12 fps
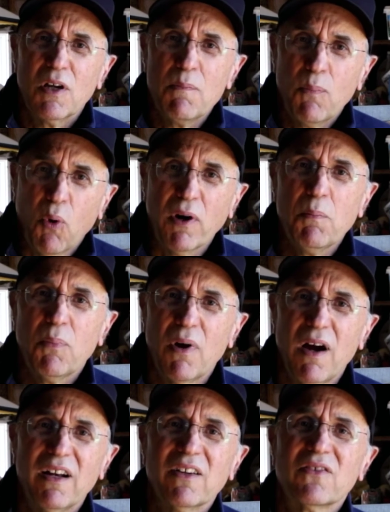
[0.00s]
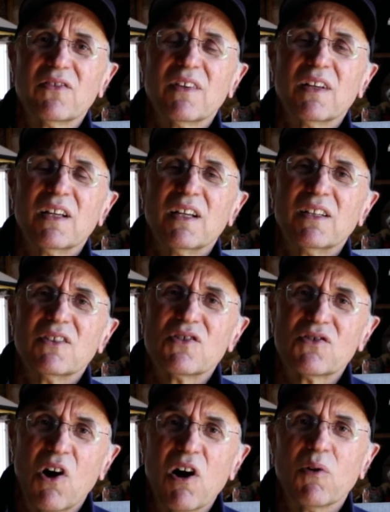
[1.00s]
Important products
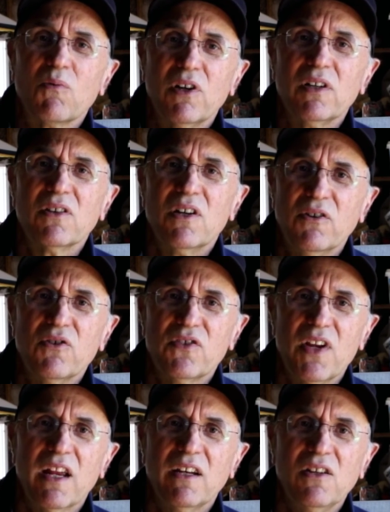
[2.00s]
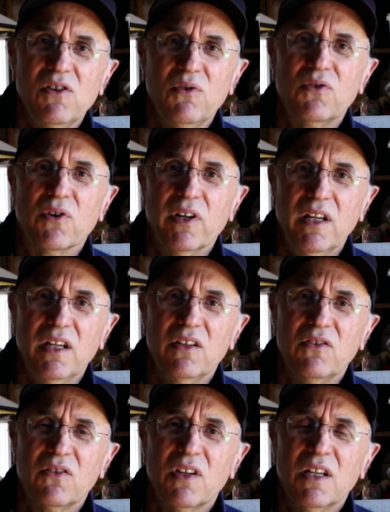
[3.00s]
start with understanding user
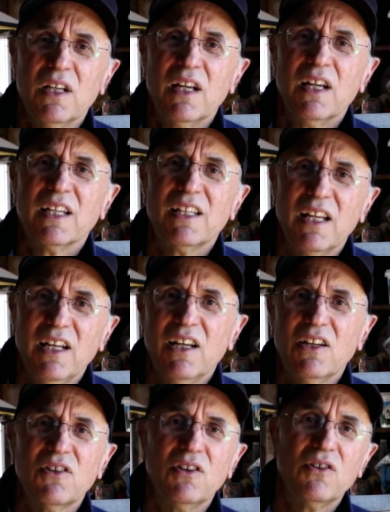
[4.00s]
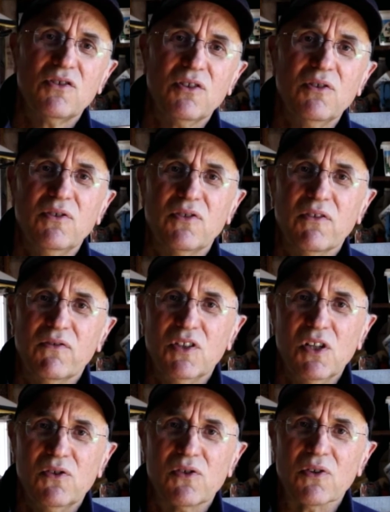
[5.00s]
needs, getting into the shoes of
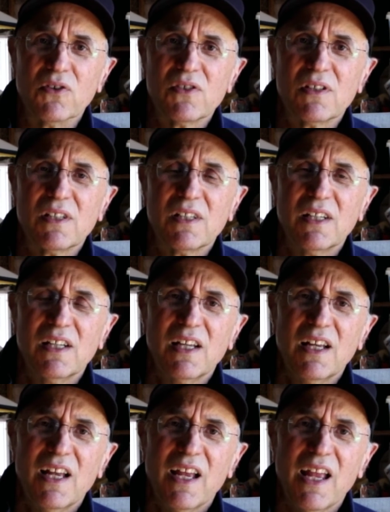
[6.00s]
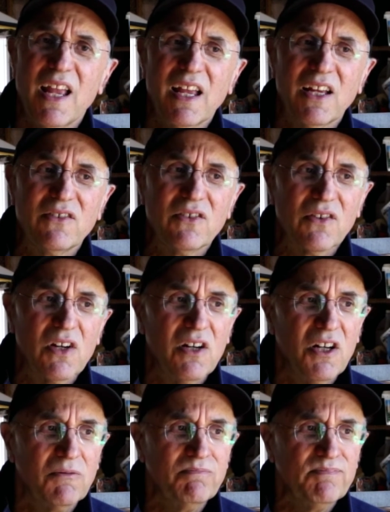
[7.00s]
users. And
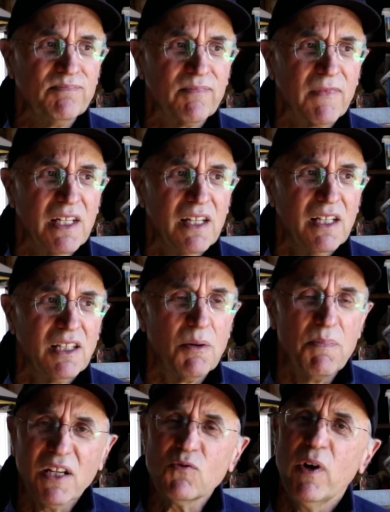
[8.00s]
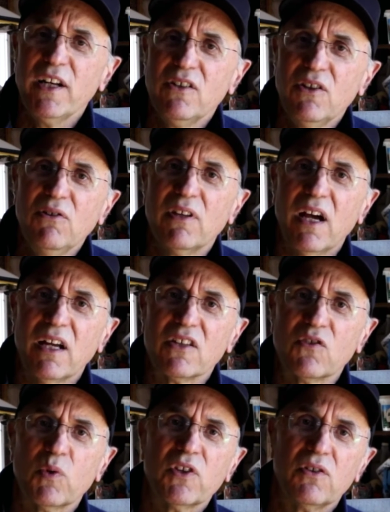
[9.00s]
the best way to do that
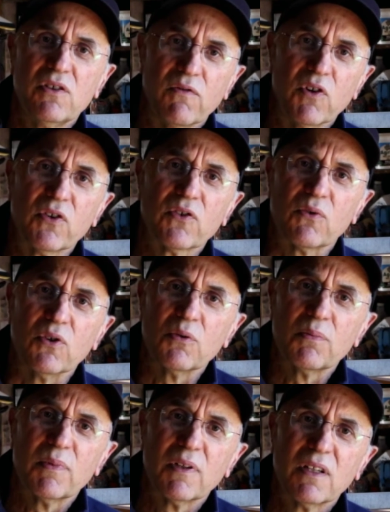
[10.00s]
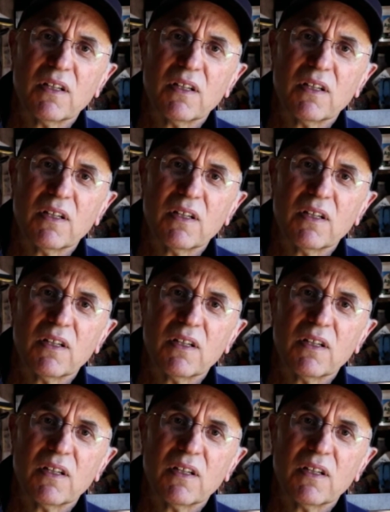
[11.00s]
is with a diverse group.